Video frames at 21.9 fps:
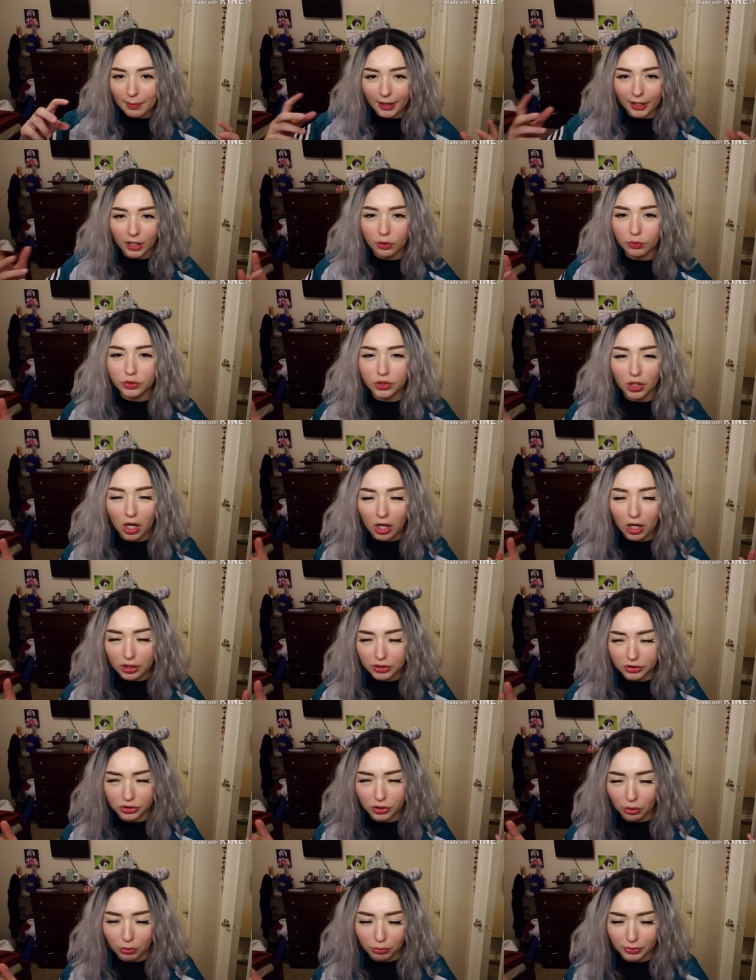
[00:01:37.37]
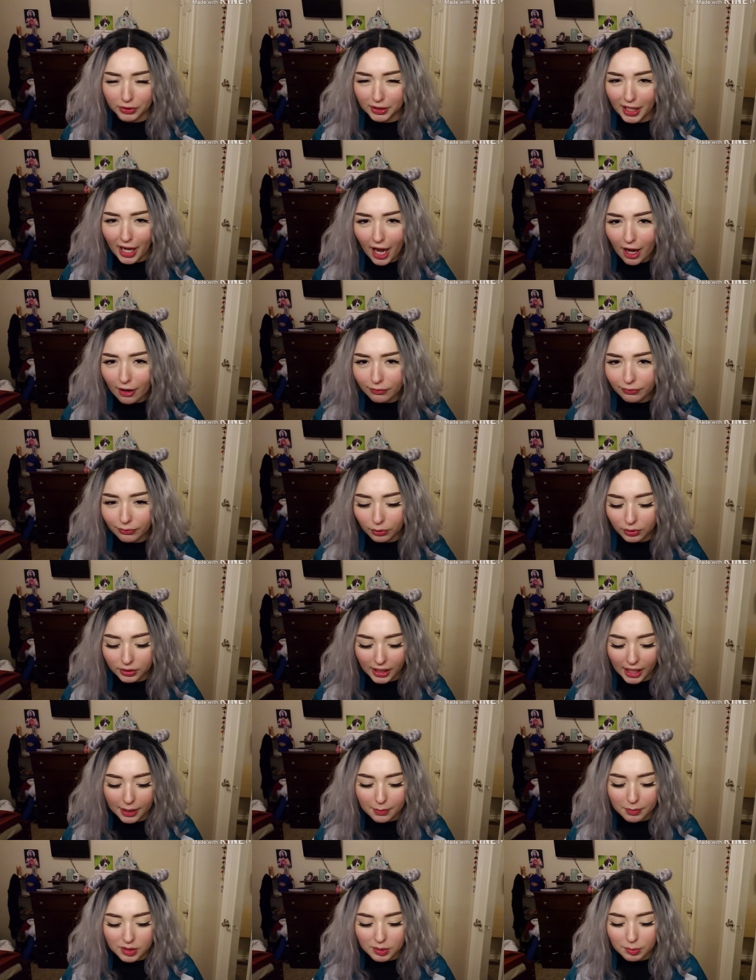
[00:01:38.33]
I know dogs don't really have full
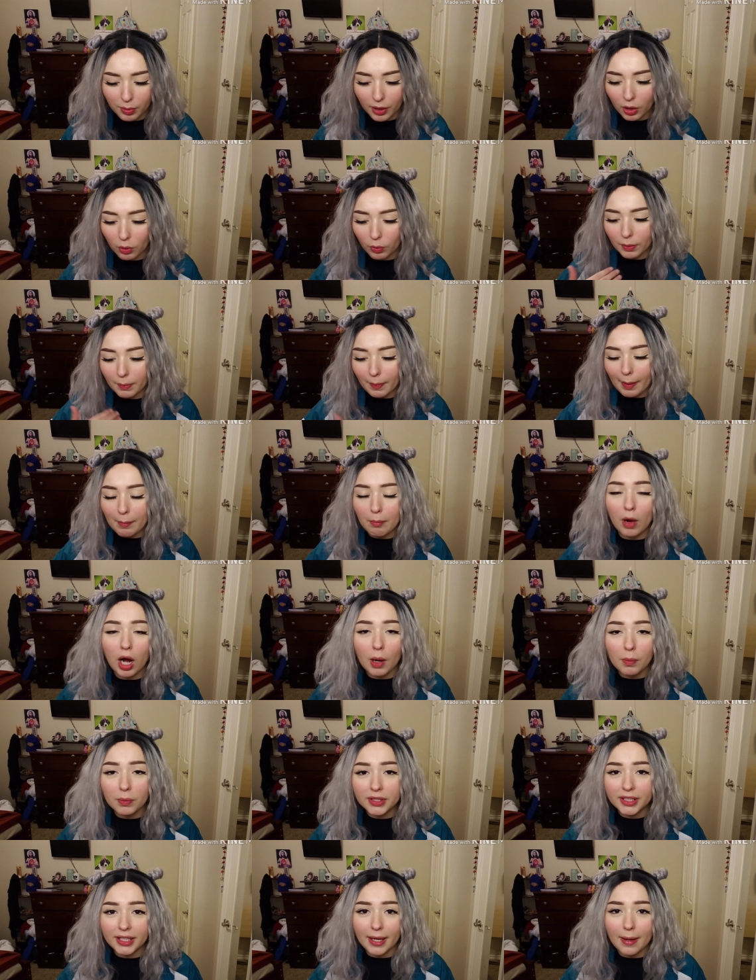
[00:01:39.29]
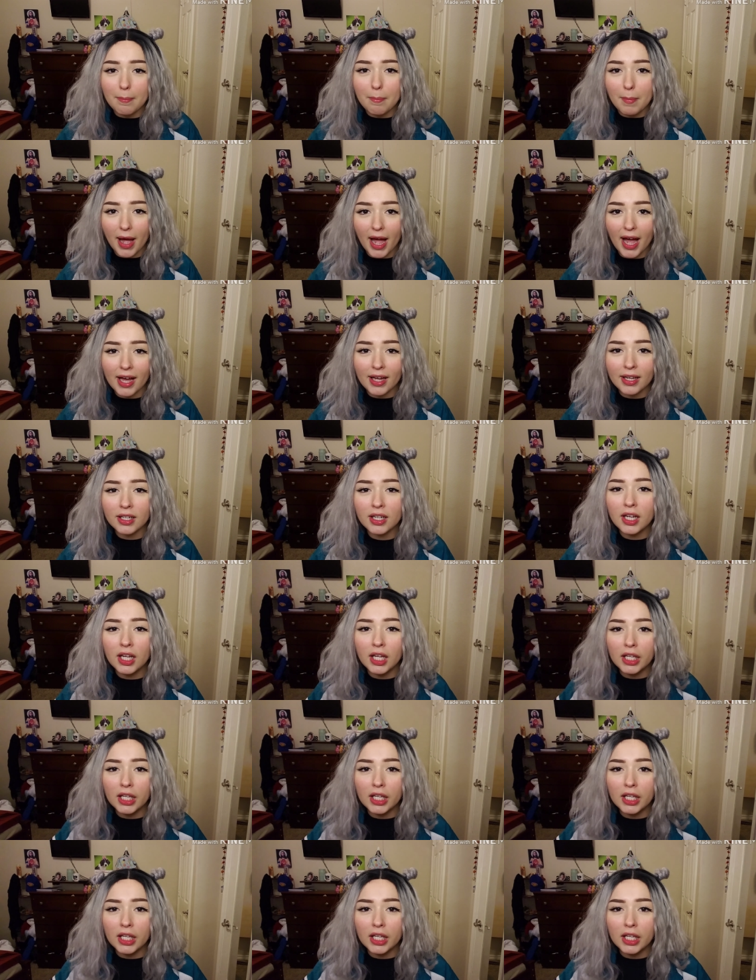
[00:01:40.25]
names, but when my mom would get mad,